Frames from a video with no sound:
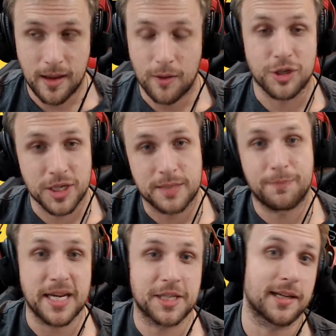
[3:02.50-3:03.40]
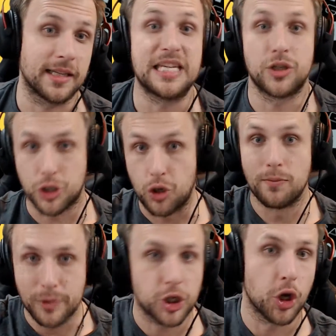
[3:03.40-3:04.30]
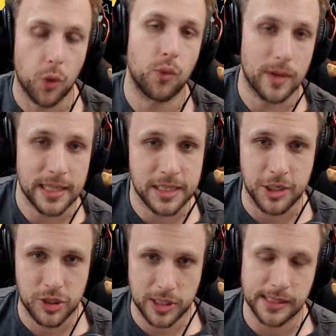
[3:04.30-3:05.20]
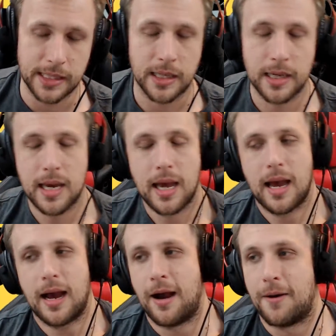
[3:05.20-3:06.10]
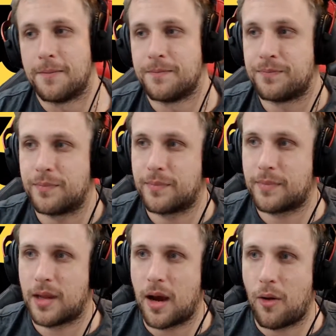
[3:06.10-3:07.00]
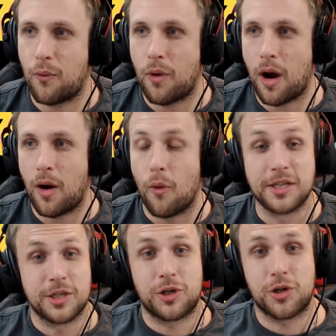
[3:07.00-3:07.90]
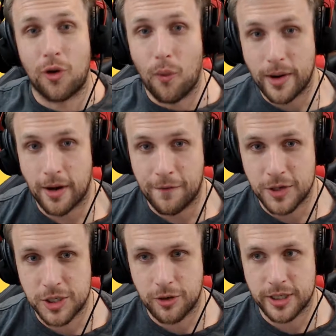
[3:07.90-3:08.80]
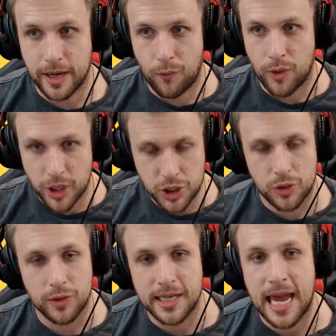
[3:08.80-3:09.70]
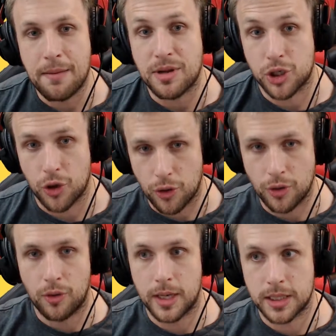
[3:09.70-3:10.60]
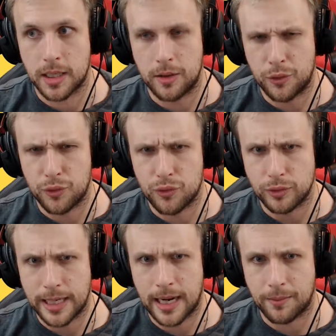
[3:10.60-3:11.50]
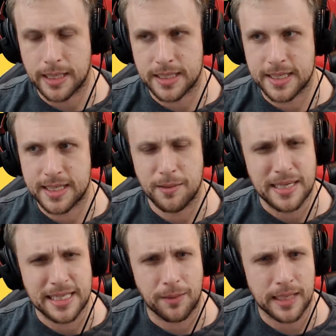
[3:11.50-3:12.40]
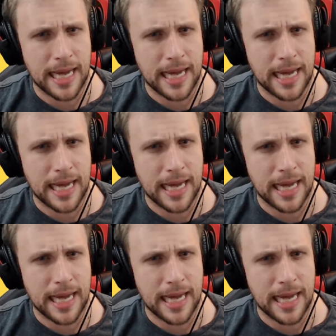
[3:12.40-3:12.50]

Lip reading: which is basically Doom 2, essentially. I wasn't sure when I first saw it. It was like when I saw the name Eternal, I was like, oh damn, like is this gonna be something